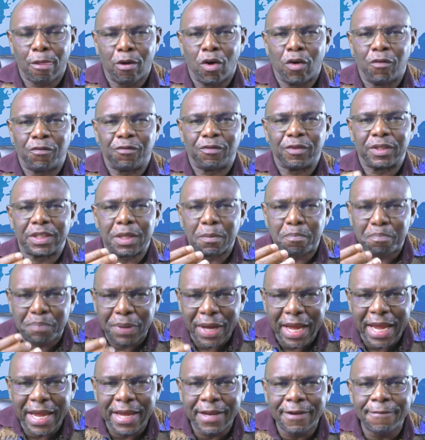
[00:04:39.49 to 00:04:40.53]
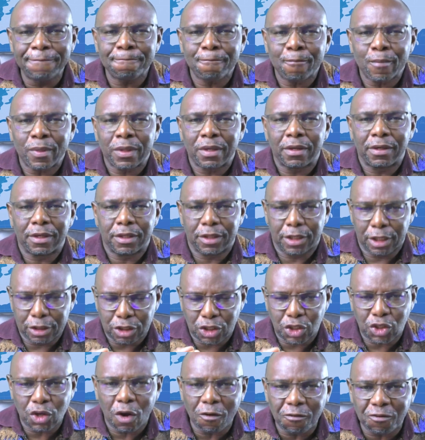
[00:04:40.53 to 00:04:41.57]
of the pain, the
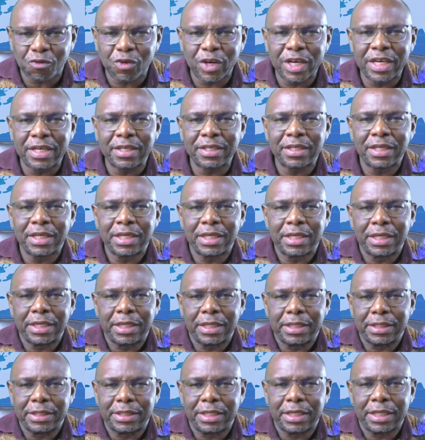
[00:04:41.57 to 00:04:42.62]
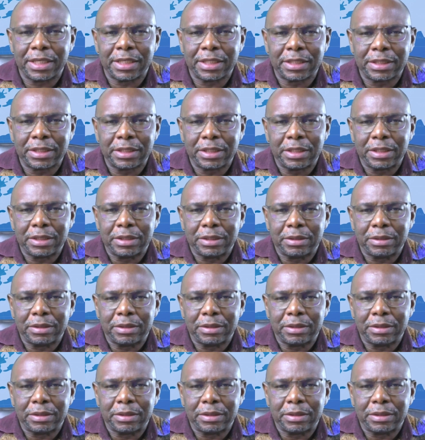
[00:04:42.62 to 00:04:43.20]
suffering, the